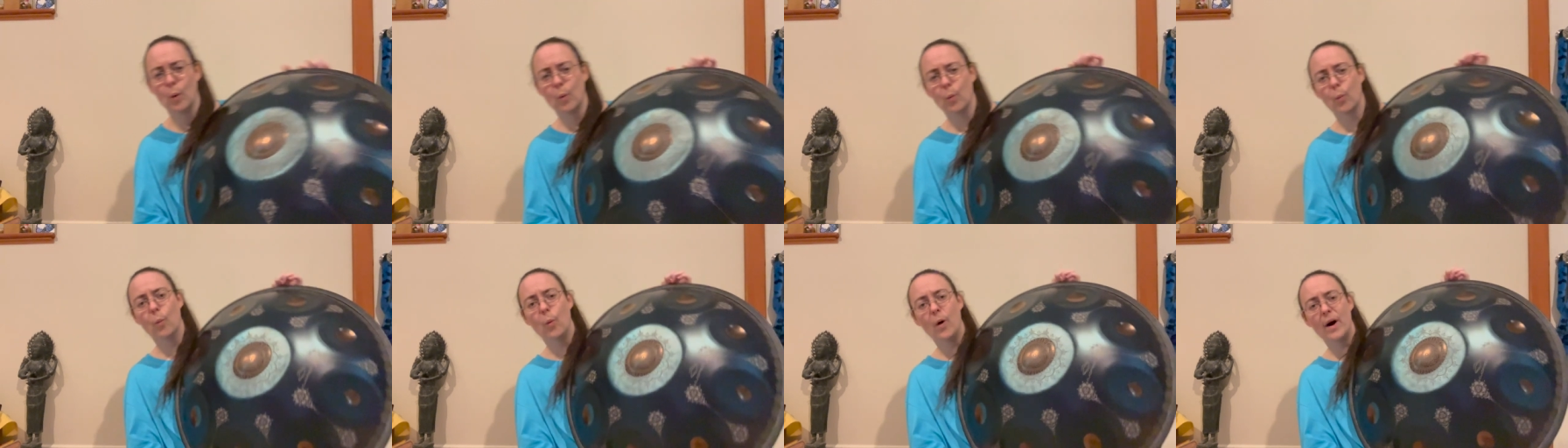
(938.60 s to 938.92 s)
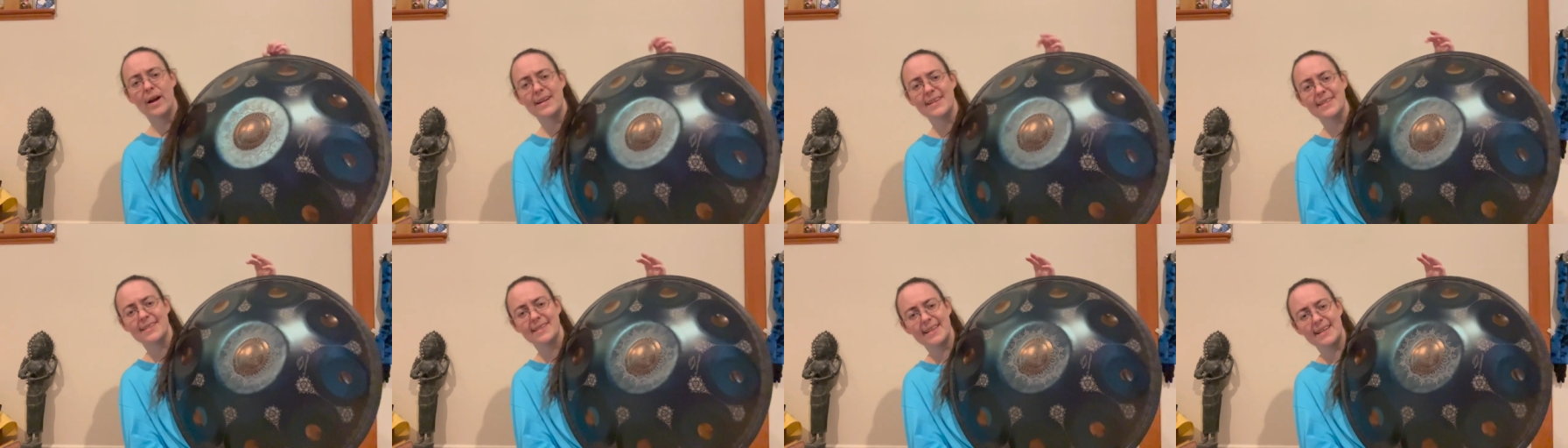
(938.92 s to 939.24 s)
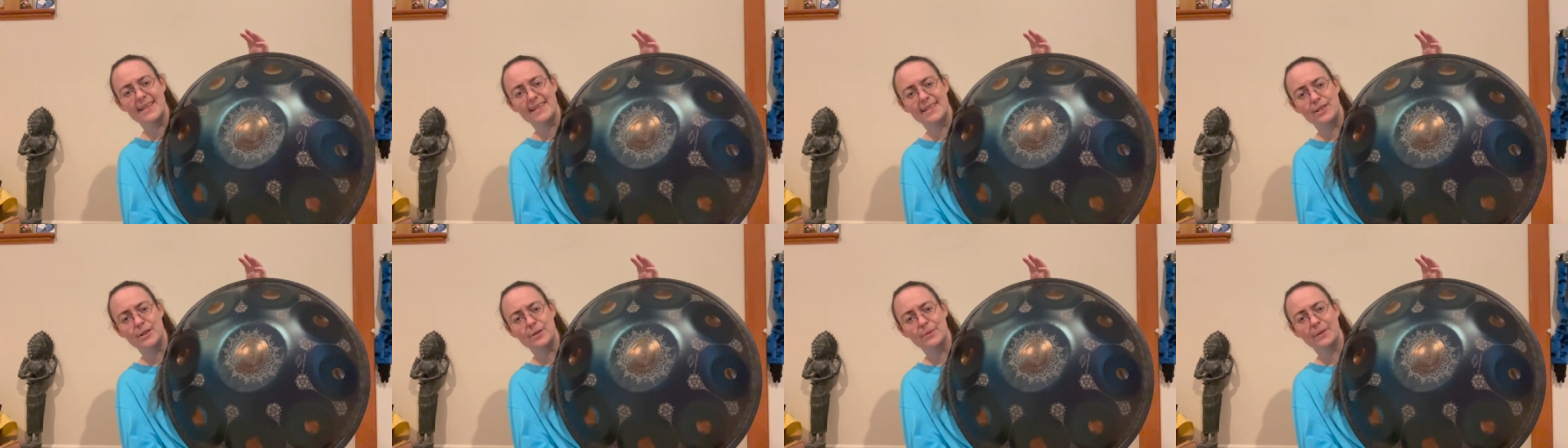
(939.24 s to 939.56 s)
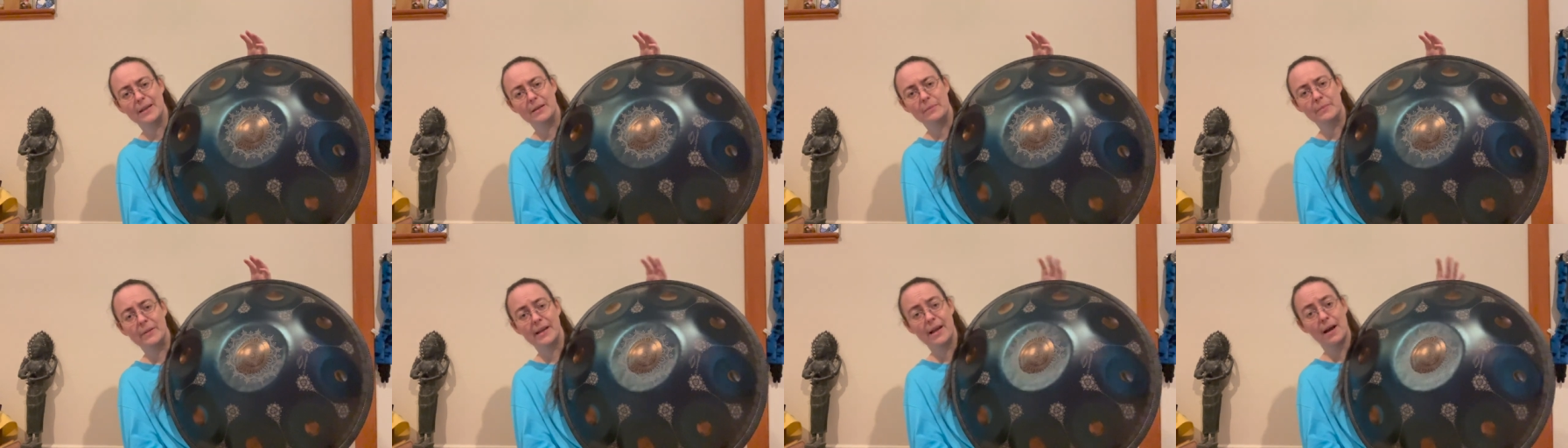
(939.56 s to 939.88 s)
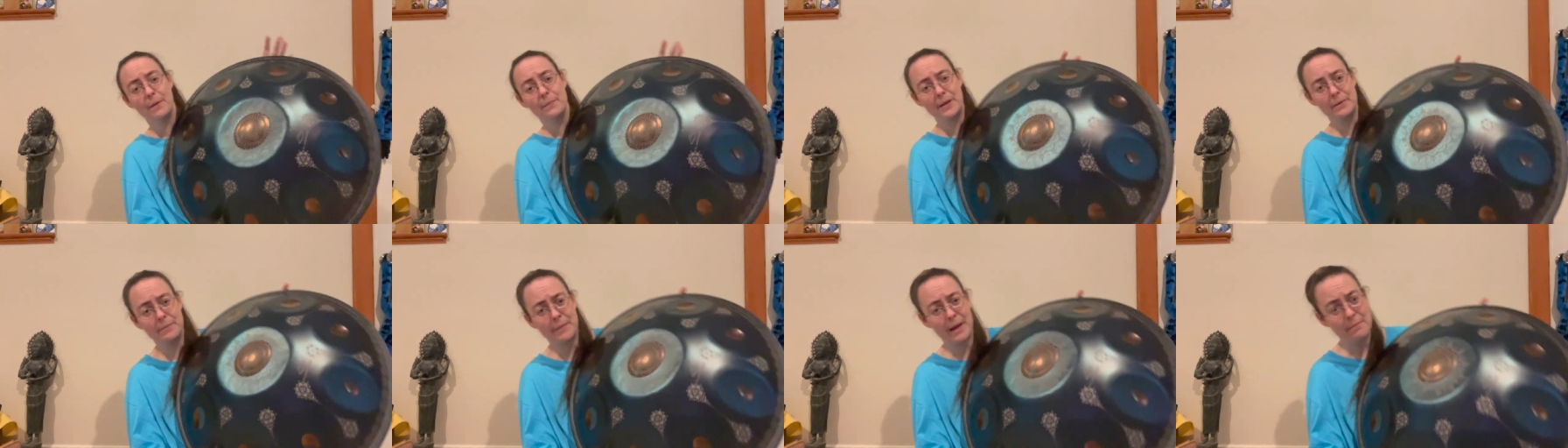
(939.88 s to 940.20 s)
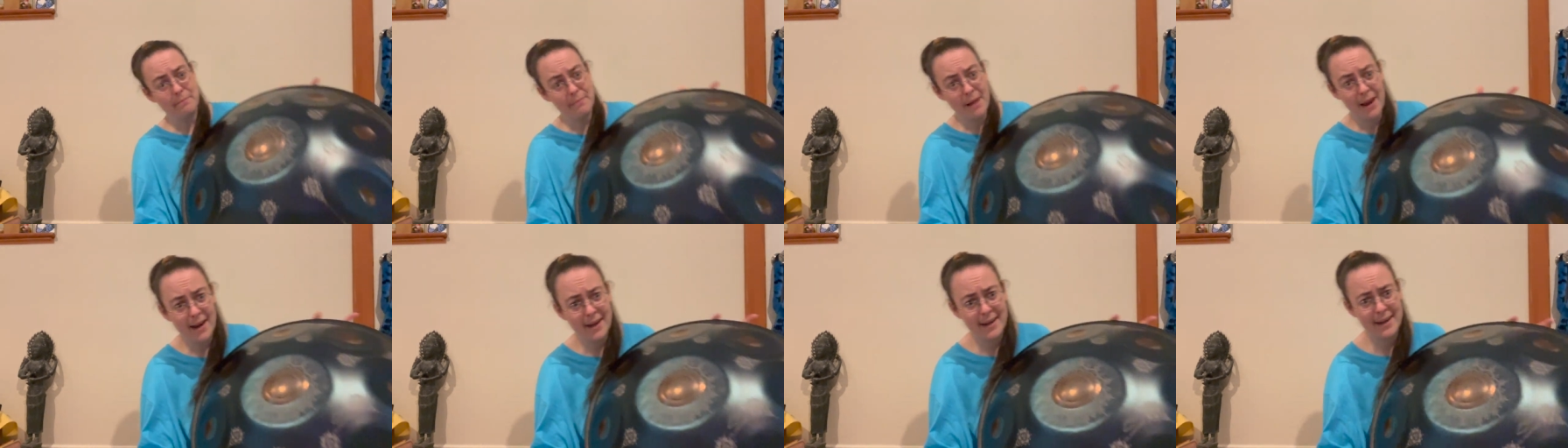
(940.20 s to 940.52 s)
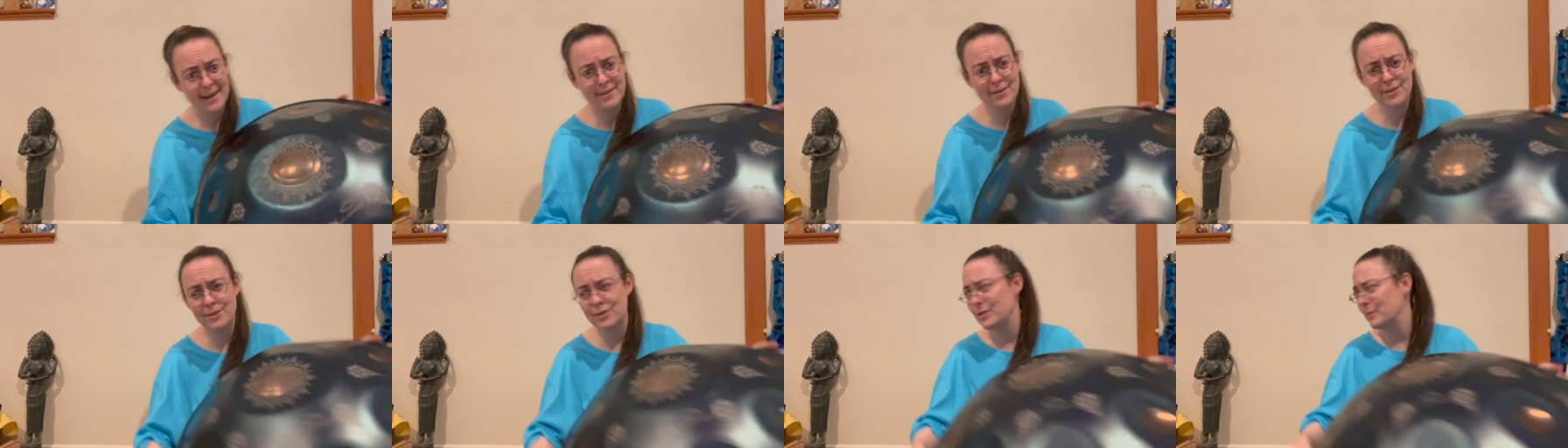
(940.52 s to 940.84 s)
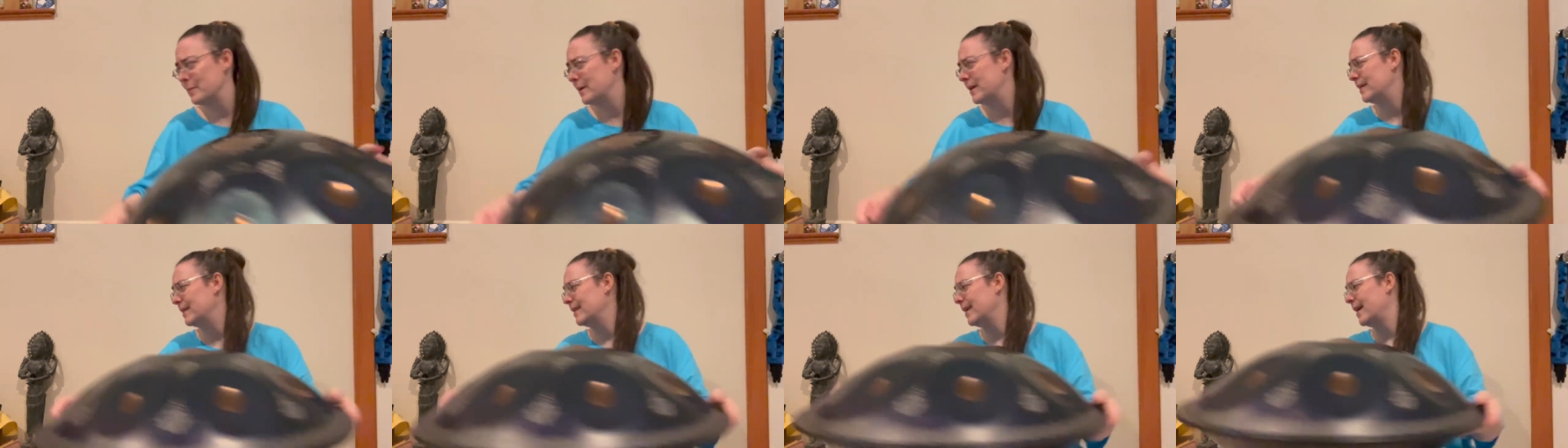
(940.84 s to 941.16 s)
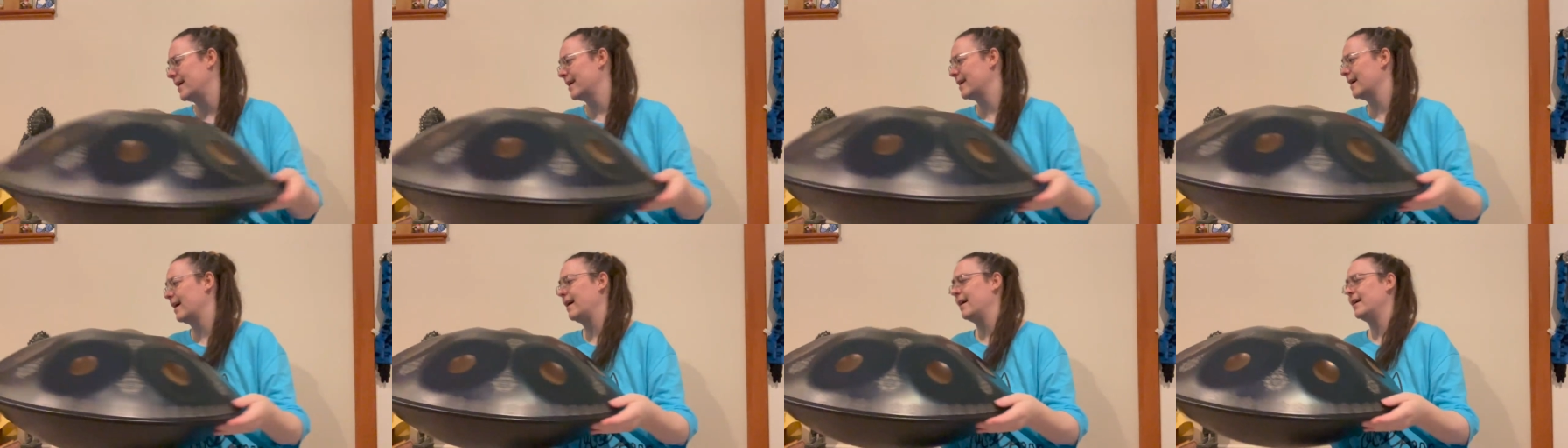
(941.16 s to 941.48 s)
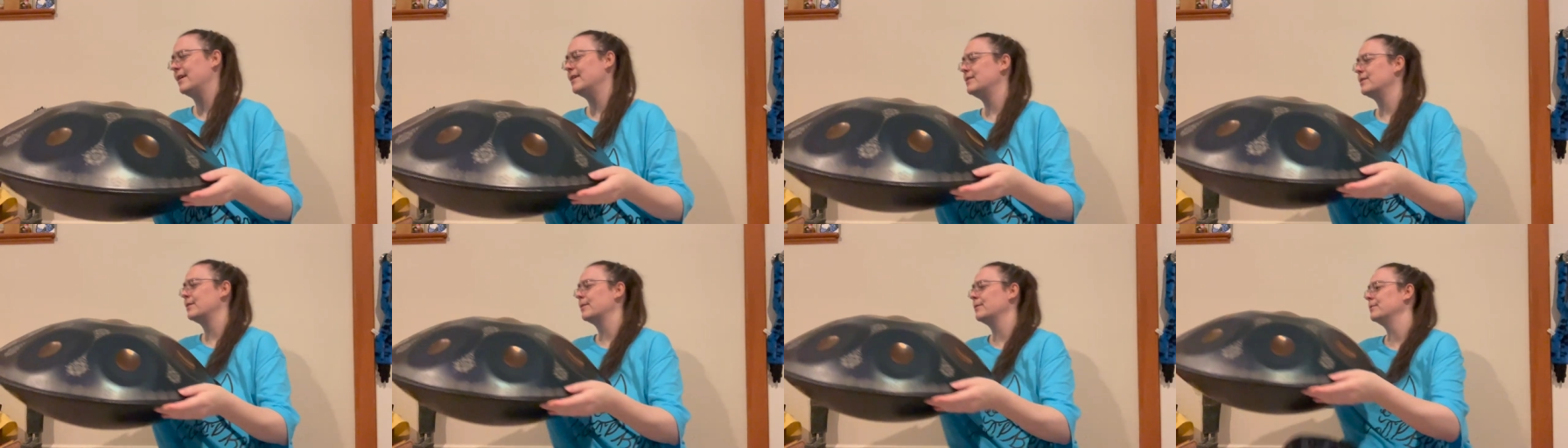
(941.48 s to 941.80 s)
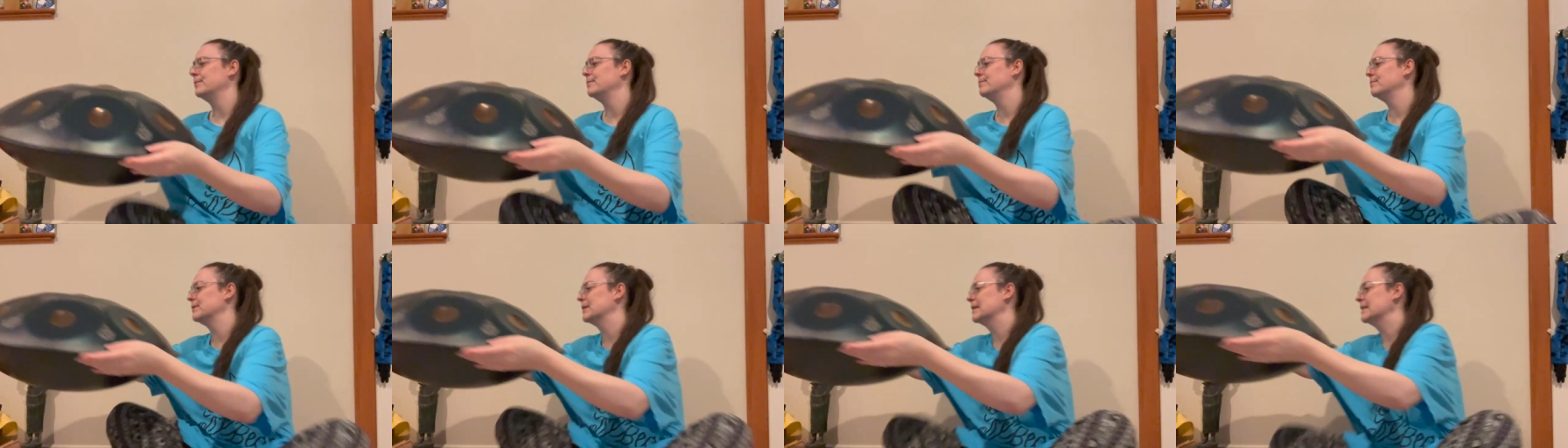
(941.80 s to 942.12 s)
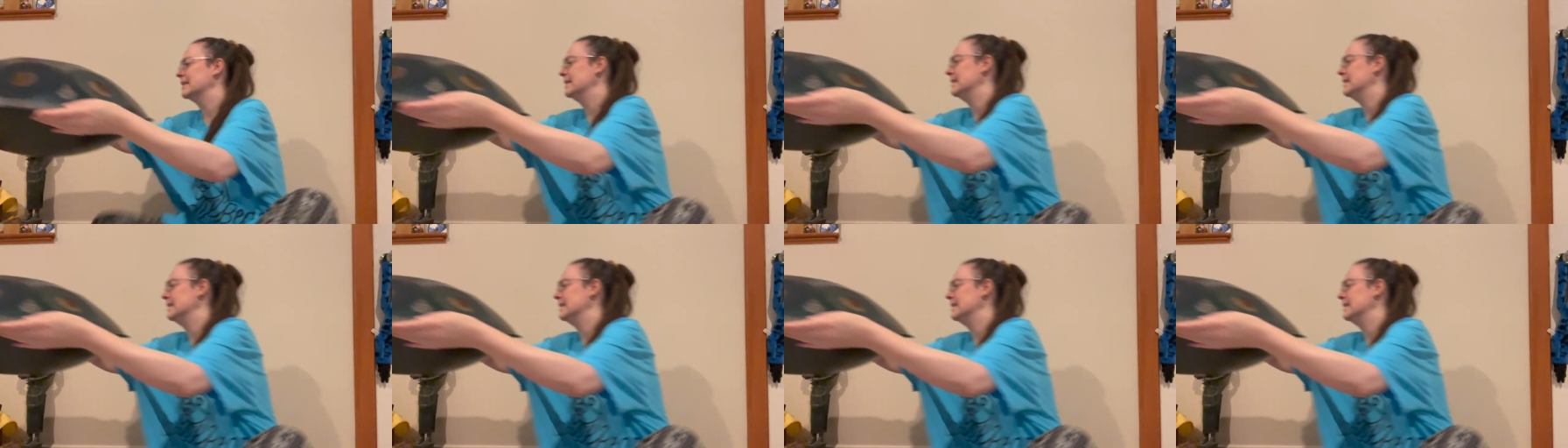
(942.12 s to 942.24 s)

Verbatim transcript: what is this doing becoming my main instrument? Like, I don't really